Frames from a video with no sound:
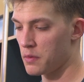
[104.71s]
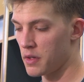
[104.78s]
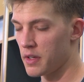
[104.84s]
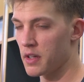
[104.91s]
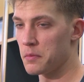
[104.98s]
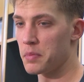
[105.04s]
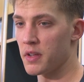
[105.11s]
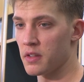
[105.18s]
really
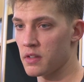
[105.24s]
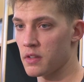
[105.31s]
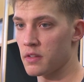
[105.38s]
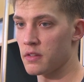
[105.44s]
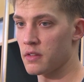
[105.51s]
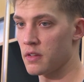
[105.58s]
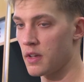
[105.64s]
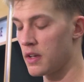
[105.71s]
good
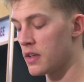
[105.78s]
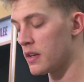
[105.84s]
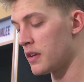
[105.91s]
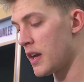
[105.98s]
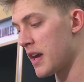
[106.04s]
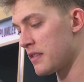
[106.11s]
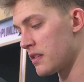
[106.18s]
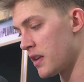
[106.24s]
pieces
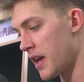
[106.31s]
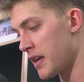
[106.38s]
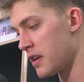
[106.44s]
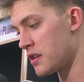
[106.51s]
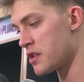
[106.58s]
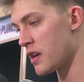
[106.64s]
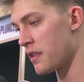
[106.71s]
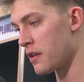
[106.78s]
and guys that like
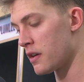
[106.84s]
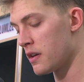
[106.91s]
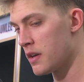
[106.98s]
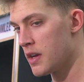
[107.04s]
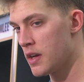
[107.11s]
each other,